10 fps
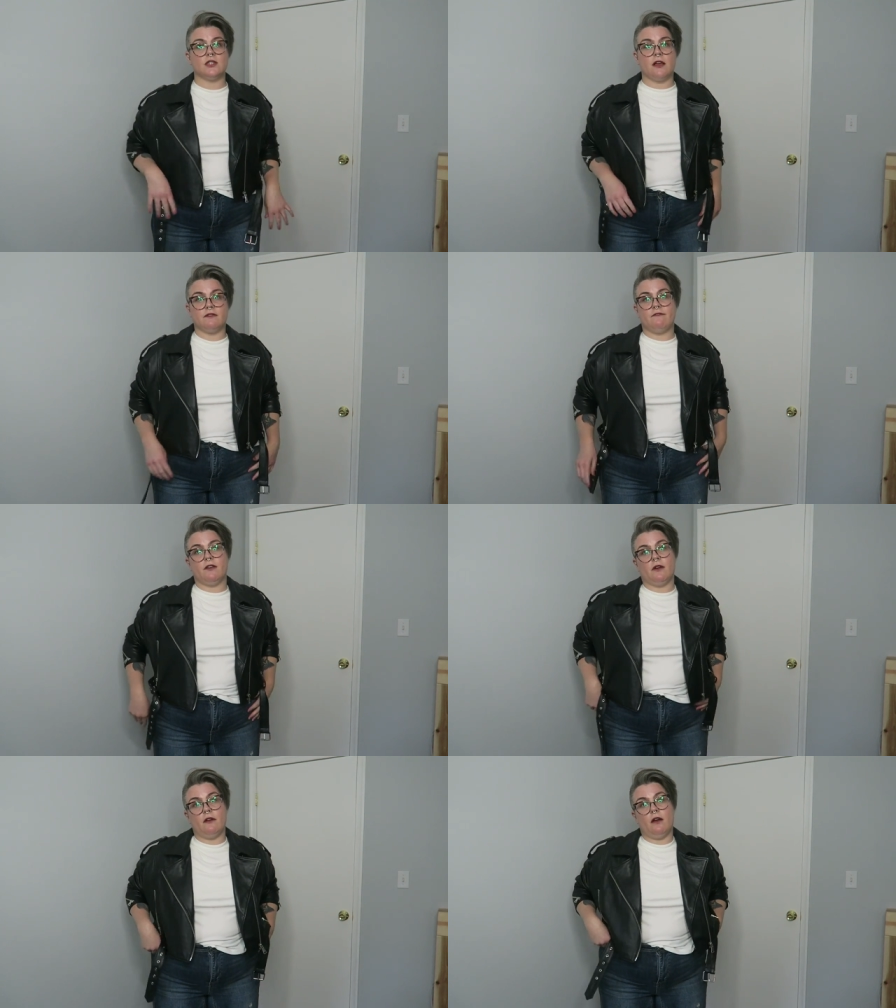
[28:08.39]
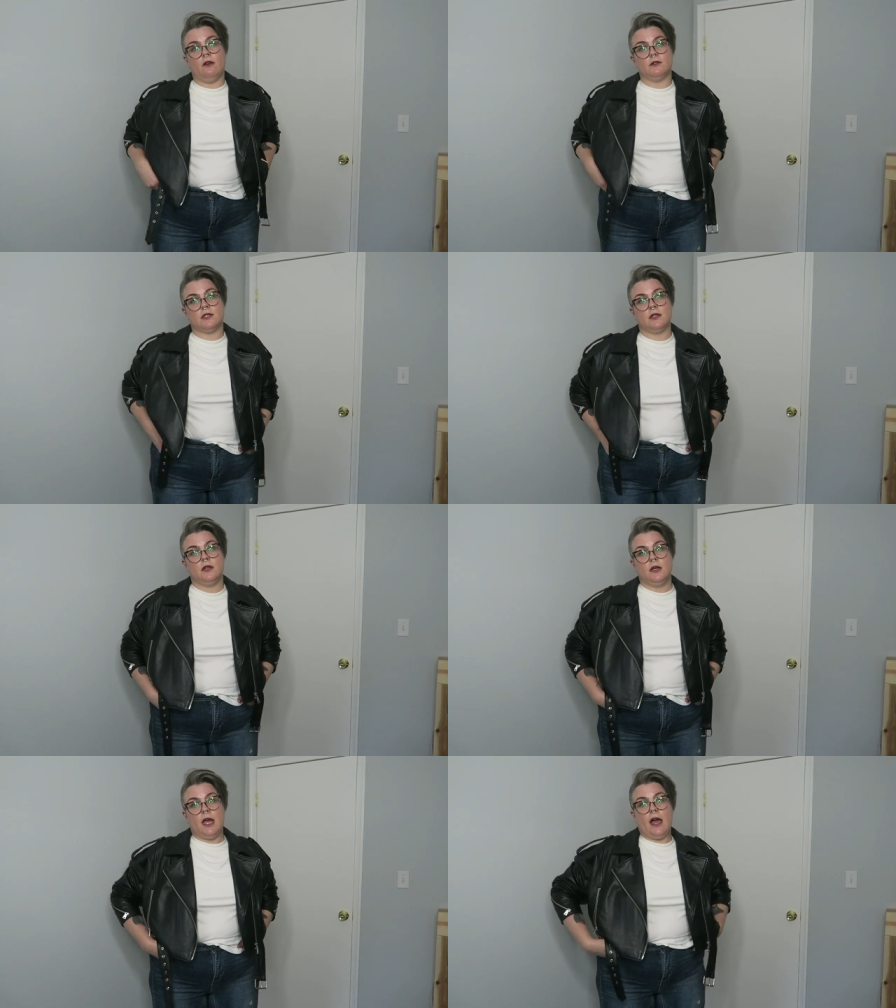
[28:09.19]
I just have to figure out
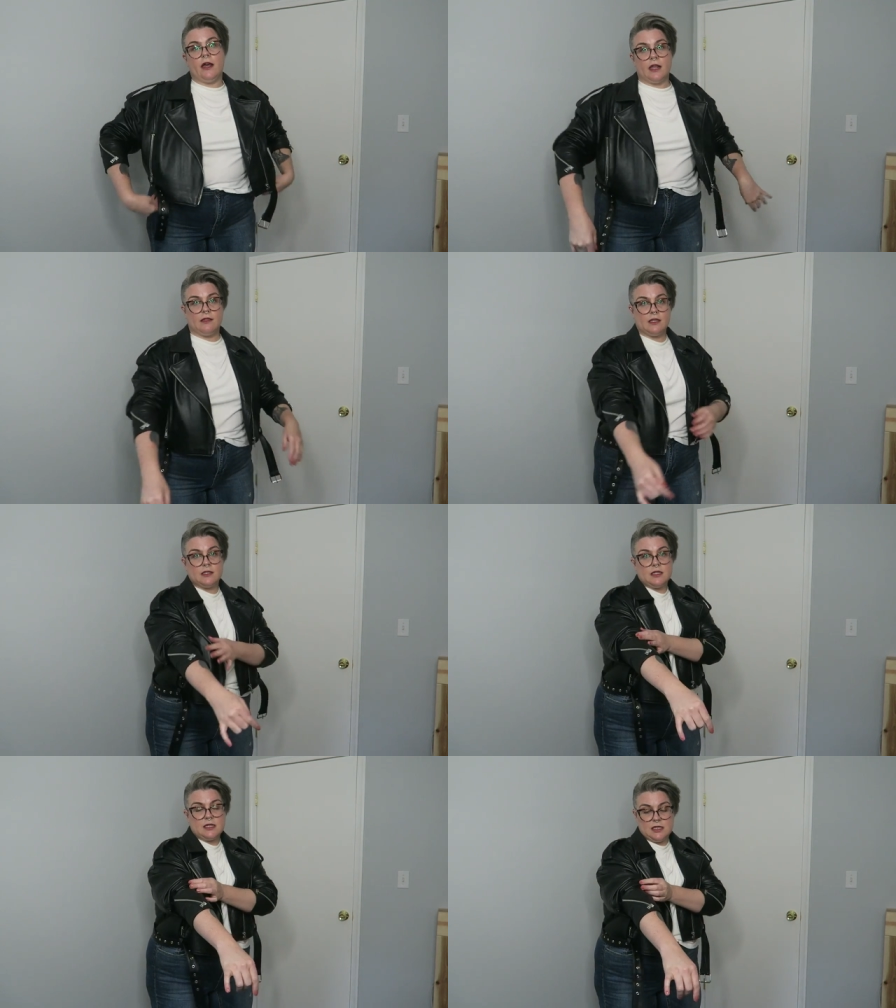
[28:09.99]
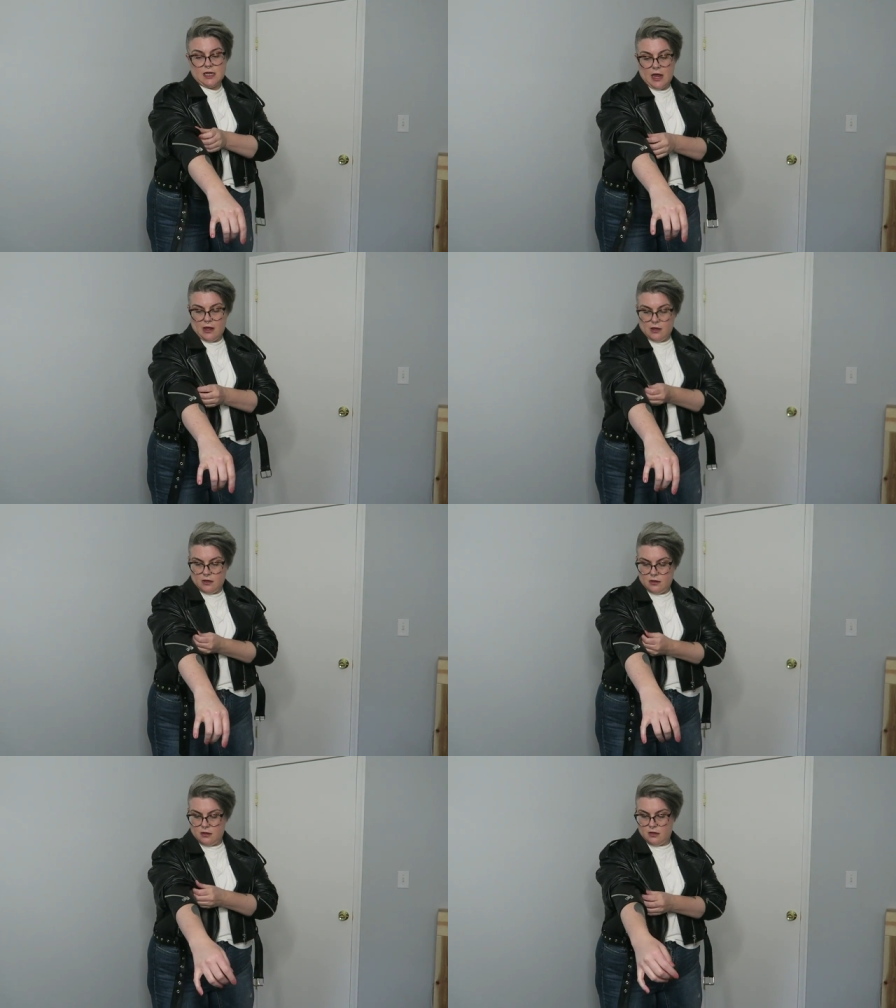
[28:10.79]
how to get these to stay.